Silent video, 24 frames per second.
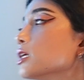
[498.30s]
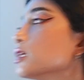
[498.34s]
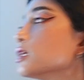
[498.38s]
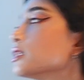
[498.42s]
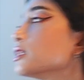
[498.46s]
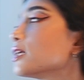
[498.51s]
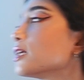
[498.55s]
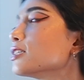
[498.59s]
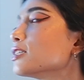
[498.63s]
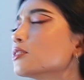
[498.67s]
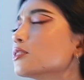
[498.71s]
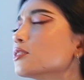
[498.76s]

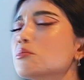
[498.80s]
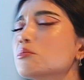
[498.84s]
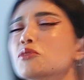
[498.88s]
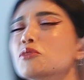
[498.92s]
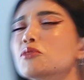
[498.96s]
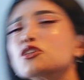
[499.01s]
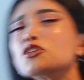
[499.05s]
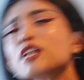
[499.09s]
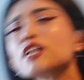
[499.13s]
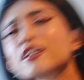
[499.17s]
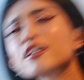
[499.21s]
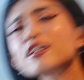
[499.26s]
that is
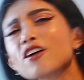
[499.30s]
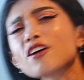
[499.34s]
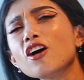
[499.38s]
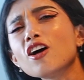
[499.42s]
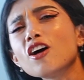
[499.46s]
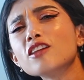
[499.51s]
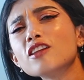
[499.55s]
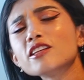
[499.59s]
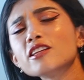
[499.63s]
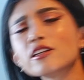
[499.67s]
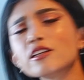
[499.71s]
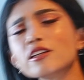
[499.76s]
more like
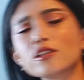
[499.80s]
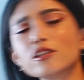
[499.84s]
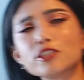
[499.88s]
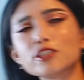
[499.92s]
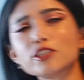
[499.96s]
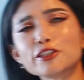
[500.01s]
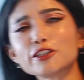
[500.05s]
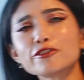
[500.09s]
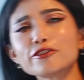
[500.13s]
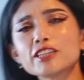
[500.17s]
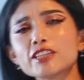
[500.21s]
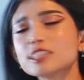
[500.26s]
on the
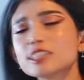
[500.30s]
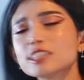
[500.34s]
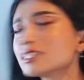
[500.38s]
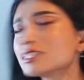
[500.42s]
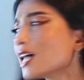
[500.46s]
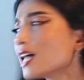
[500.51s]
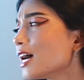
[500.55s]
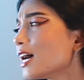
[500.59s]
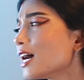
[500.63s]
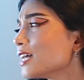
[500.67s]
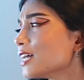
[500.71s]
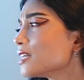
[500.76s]
urban
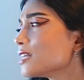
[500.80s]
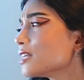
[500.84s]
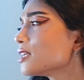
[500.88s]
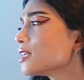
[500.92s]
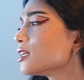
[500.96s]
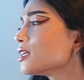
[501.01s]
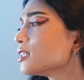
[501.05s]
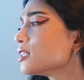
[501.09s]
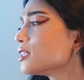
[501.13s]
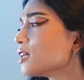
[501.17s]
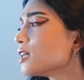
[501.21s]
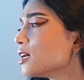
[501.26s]
side,
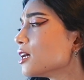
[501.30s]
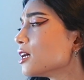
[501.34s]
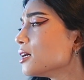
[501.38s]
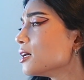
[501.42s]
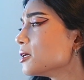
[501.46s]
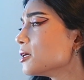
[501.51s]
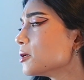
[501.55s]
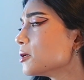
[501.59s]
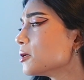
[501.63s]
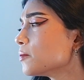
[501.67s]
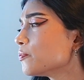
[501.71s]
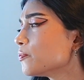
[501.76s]

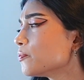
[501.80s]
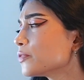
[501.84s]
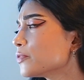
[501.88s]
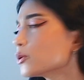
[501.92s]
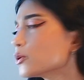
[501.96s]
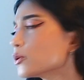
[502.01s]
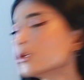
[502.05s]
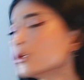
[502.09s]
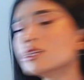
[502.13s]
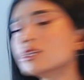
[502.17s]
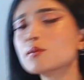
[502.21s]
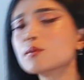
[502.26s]
um,
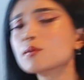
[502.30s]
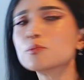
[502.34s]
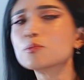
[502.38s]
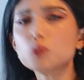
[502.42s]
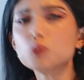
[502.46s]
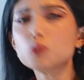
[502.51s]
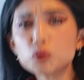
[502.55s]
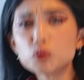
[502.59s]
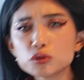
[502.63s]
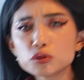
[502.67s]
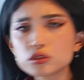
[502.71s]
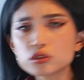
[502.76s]
with the
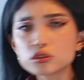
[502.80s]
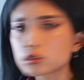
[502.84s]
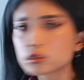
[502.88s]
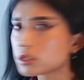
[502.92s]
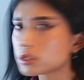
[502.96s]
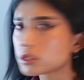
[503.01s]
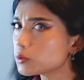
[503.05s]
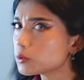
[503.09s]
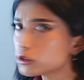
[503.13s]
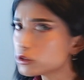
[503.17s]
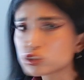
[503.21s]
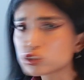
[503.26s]
boots. The
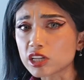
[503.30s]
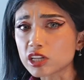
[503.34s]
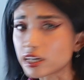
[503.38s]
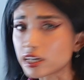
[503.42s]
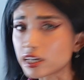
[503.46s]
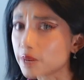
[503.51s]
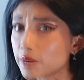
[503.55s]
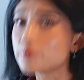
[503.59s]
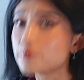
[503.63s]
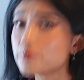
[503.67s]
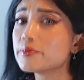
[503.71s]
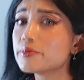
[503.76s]
boots are
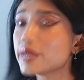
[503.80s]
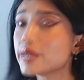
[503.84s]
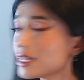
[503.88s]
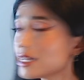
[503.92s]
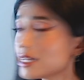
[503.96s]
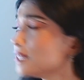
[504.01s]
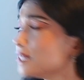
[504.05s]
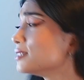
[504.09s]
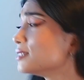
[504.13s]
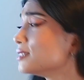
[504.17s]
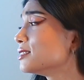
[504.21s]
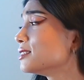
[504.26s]

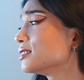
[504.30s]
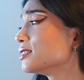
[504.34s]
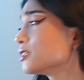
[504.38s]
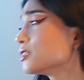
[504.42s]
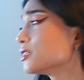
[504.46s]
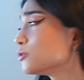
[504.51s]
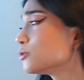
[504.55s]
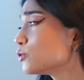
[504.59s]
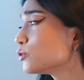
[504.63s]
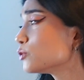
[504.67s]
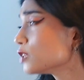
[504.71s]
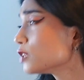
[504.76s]
amazing. I
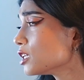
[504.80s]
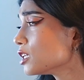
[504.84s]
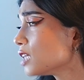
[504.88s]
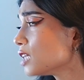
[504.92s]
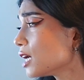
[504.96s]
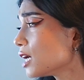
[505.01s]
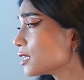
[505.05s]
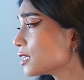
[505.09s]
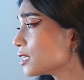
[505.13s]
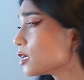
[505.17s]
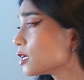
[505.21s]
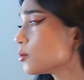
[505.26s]
really
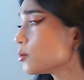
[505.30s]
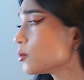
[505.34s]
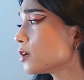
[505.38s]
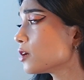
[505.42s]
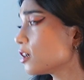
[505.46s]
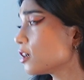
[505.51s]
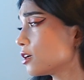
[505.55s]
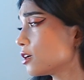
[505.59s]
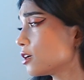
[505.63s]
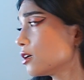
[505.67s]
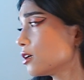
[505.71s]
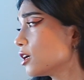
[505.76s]
like them.
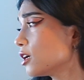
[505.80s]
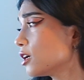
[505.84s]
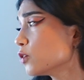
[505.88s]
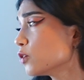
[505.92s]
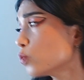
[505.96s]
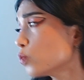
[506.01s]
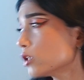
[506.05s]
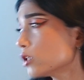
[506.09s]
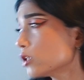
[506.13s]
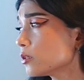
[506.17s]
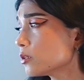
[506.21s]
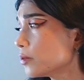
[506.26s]
I
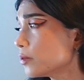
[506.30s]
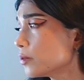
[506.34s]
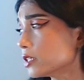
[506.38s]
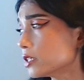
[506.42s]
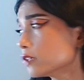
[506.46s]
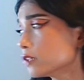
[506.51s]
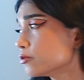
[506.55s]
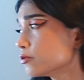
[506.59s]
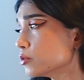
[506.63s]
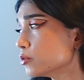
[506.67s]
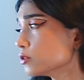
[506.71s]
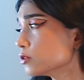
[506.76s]
want a pair
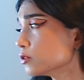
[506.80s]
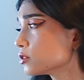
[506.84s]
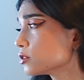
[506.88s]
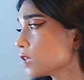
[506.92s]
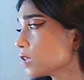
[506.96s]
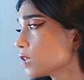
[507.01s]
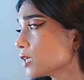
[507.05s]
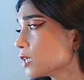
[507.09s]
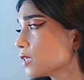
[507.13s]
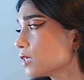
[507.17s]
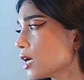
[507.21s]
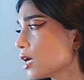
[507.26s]
of boots
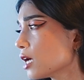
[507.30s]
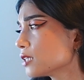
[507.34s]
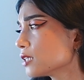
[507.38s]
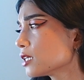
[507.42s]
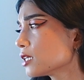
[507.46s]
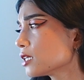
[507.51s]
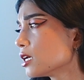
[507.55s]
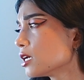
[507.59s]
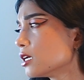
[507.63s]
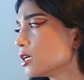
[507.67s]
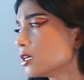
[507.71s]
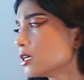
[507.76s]
like that.
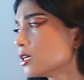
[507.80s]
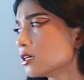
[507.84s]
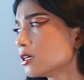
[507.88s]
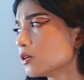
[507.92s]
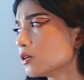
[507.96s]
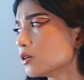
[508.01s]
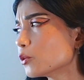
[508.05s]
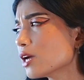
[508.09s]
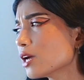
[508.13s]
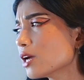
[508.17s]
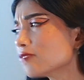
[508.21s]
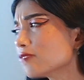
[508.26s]

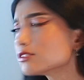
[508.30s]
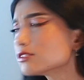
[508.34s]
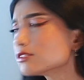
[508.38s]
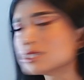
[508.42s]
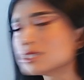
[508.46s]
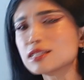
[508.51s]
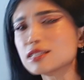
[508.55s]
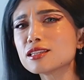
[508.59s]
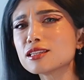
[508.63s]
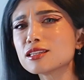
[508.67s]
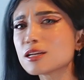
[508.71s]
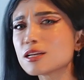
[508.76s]
We have
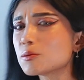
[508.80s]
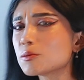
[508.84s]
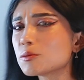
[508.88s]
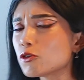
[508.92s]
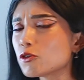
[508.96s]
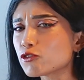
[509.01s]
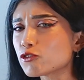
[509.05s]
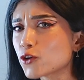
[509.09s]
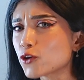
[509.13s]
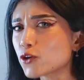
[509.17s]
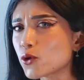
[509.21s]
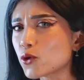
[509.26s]
seen them,
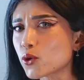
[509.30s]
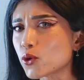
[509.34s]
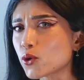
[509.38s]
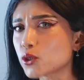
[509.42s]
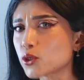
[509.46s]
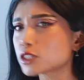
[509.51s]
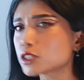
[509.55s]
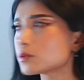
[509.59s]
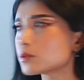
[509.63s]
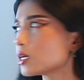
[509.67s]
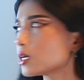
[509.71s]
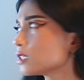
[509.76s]
of
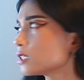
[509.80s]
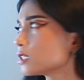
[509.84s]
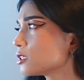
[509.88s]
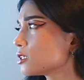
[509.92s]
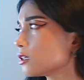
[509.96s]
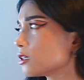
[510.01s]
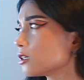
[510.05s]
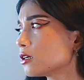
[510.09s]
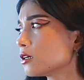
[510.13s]
course, but